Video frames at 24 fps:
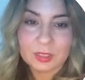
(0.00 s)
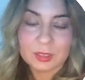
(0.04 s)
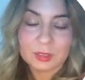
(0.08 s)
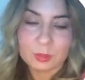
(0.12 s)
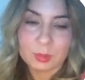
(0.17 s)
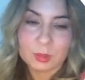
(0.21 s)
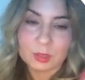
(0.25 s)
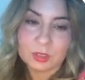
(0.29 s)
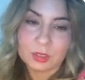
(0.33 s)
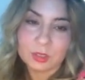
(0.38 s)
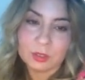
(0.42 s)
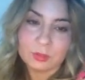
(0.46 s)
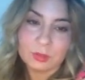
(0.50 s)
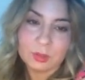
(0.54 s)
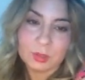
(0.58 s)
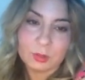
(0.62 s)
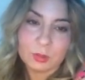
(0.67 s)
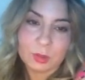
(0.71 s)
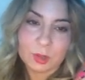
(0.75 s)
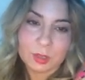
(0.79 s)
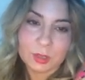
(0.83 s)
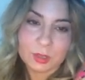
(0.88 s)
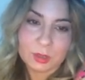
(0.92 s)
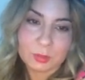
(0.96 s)
especially if you
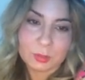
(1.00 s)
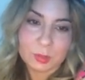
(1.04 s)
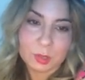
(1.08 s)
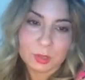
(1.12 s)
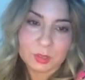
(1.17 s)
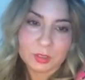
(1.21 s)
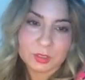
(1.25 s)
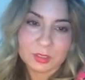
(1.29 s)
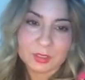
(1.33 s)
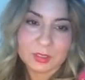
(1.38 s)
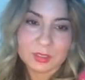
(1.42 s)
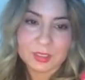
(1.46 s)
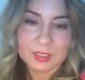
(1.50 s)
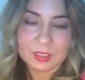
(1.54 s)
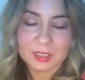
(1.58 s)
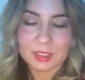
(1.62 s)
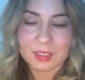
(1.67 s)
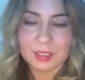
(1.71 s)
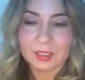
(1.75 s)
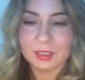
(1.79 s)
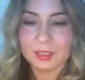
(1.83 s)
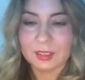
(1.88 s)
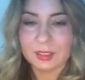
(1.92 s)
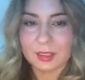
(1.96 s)
work
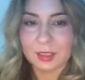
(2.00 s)
emergency,